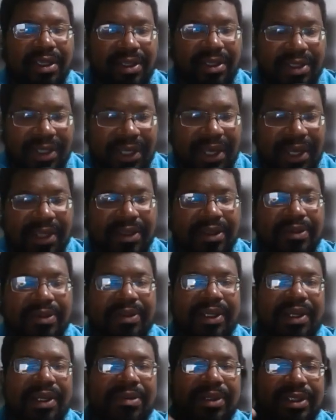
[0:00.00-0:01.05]
together.
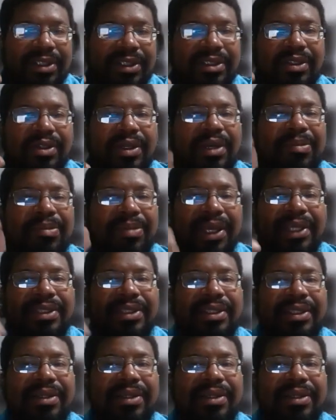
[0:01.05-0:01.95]
And I'm going to just do a basic